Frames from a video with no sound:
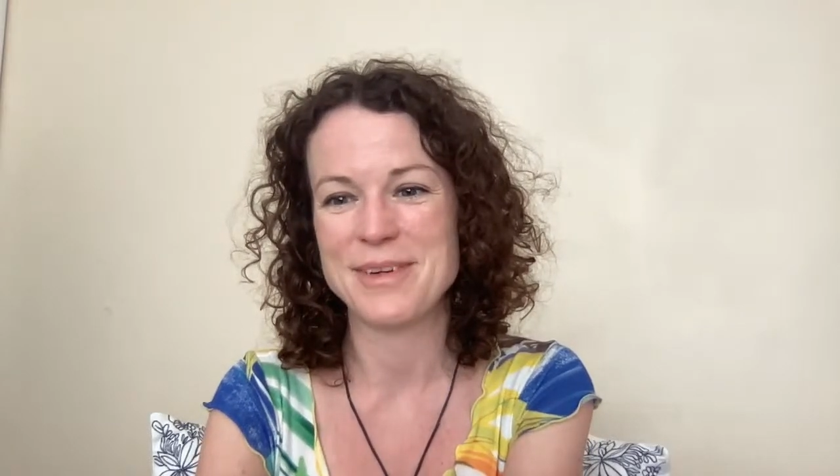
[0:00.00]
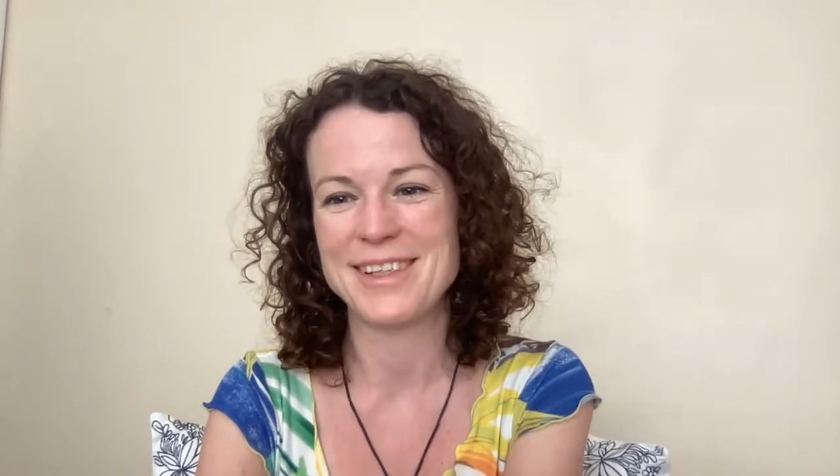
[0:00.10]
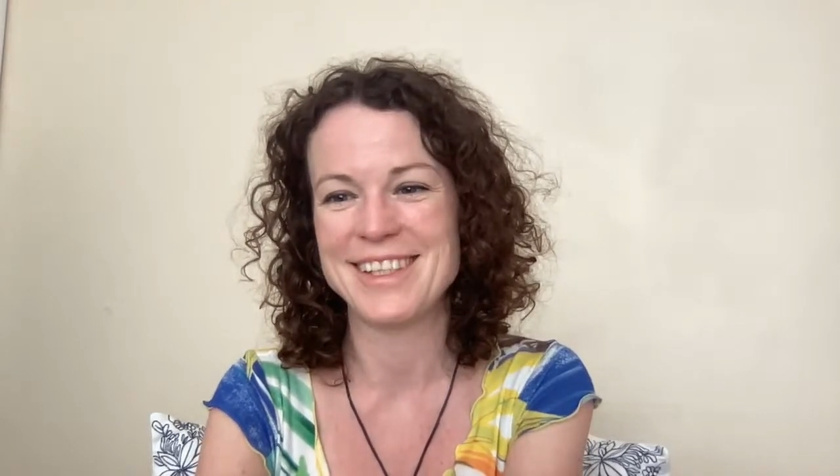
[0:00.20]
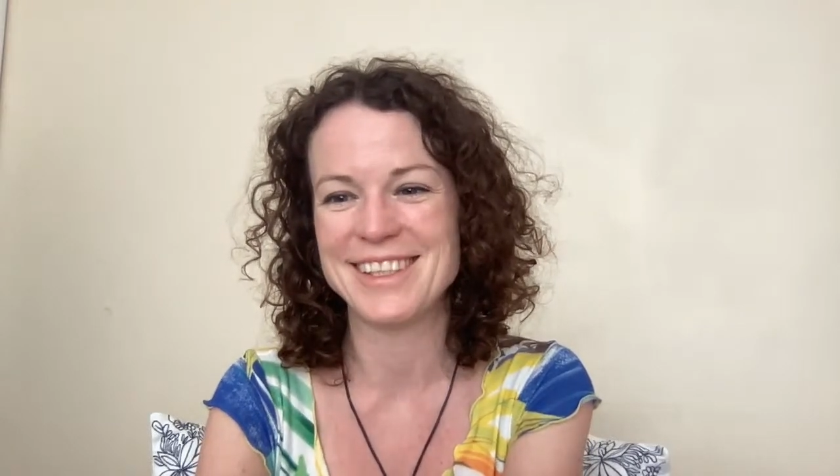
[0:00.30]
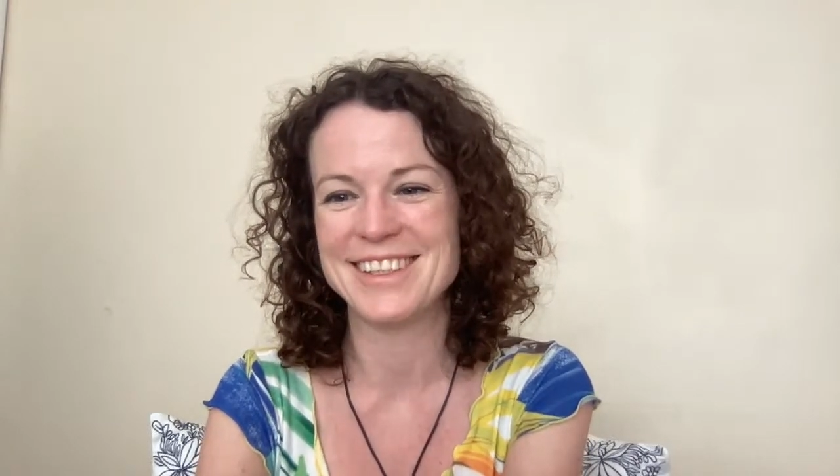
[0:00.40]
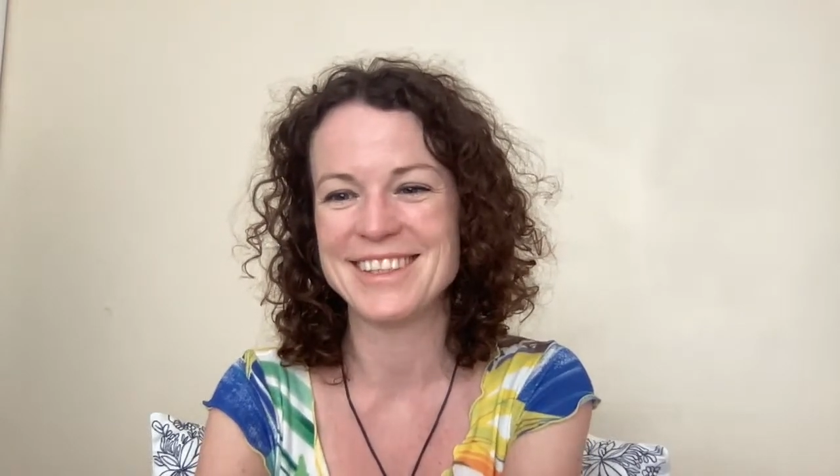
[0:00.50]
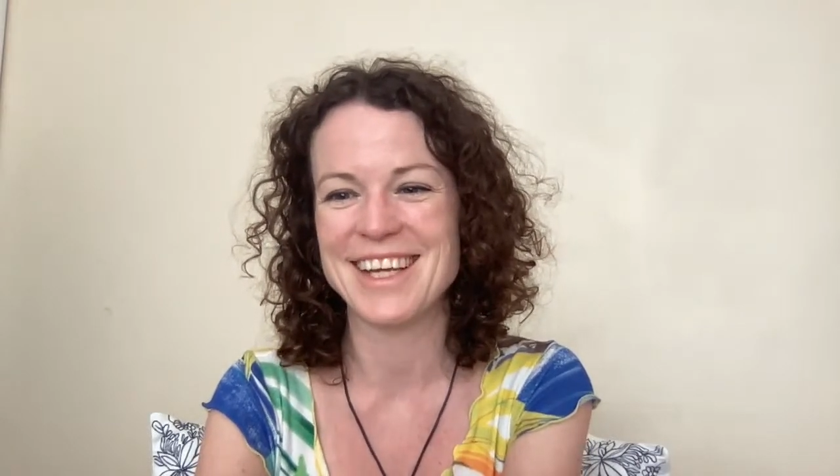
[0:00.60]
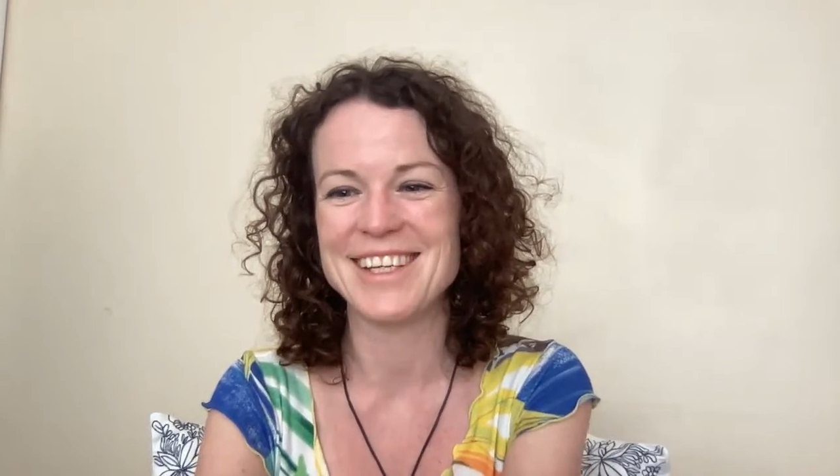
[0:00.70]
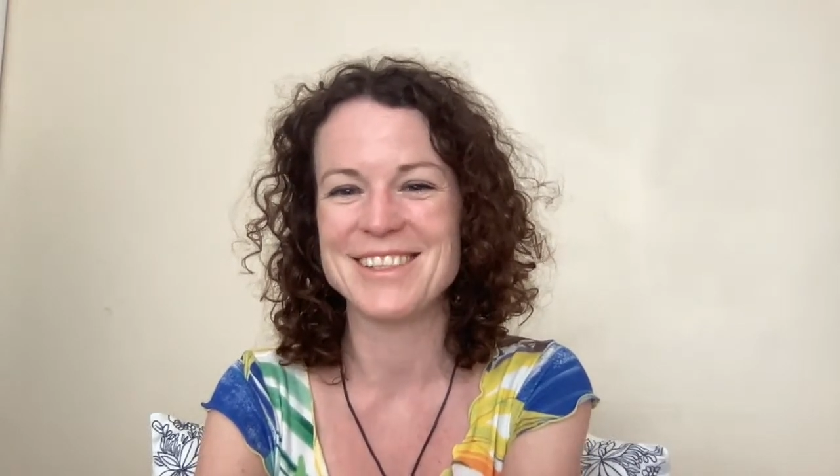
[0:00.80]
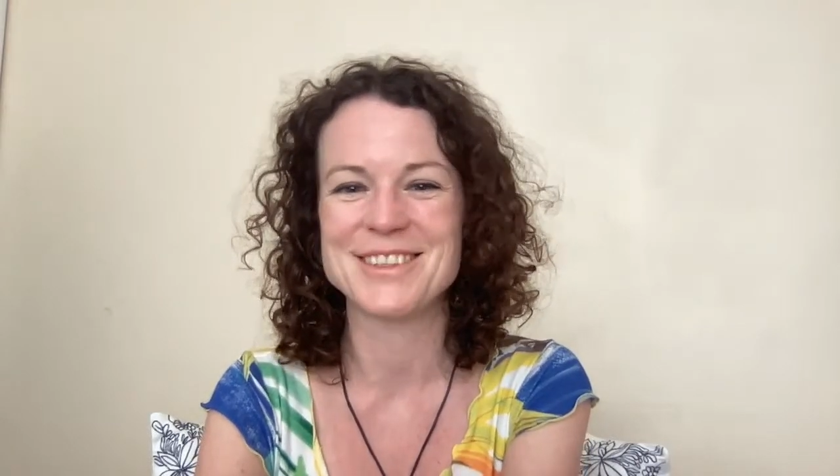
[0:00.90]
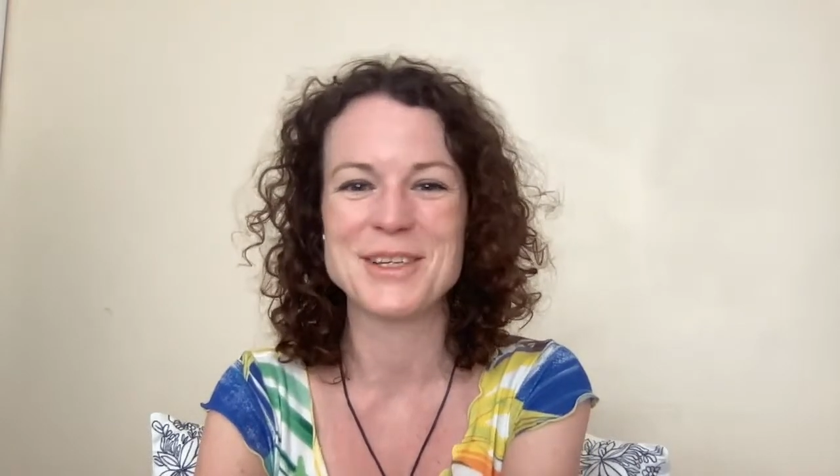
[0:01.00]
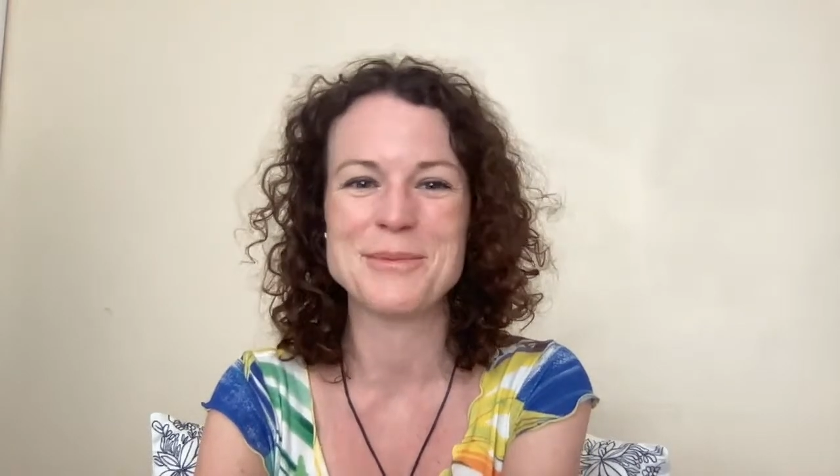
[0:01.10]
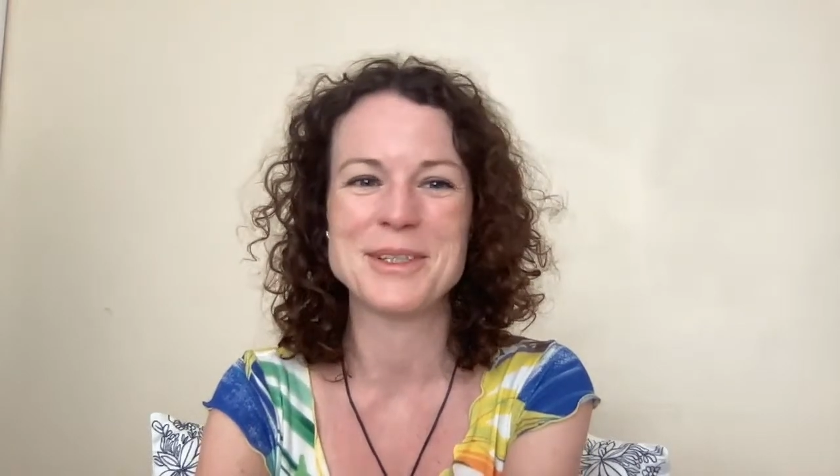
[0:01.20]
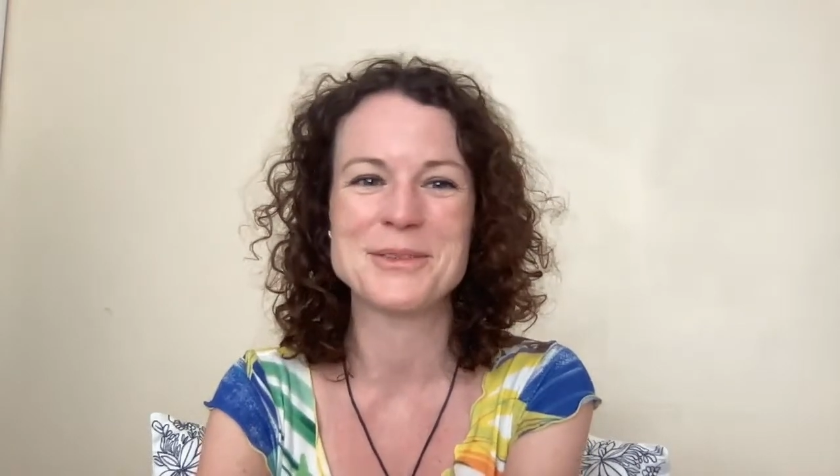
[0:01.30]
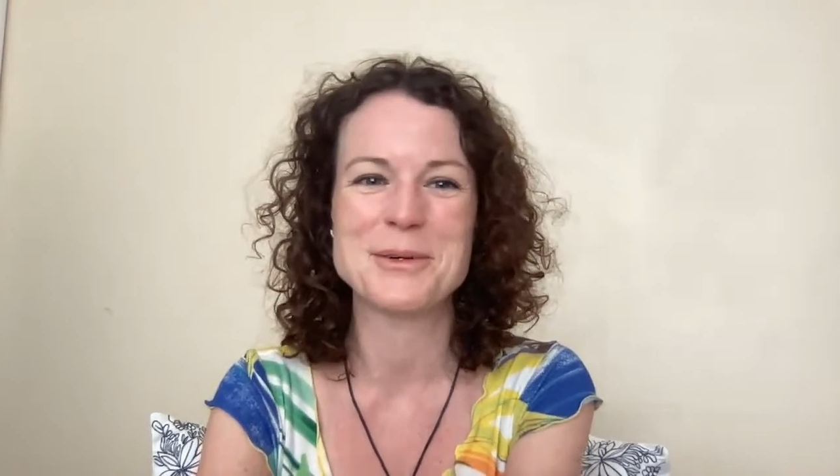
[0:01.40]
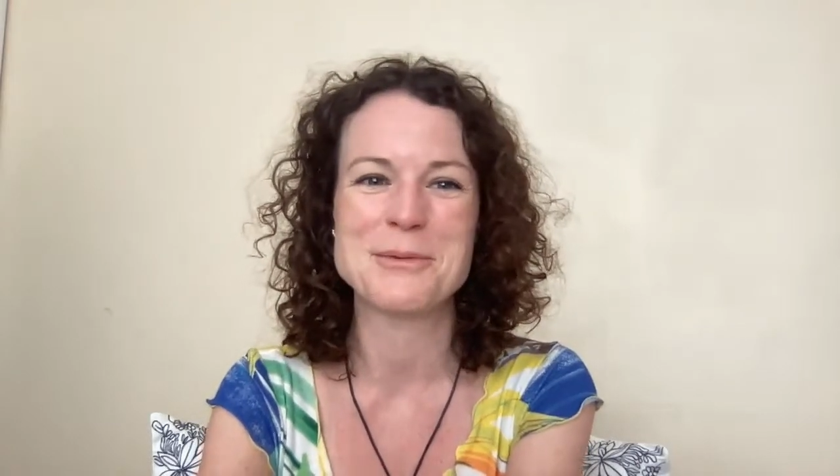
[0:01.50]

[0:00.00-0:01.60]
Thank you so much for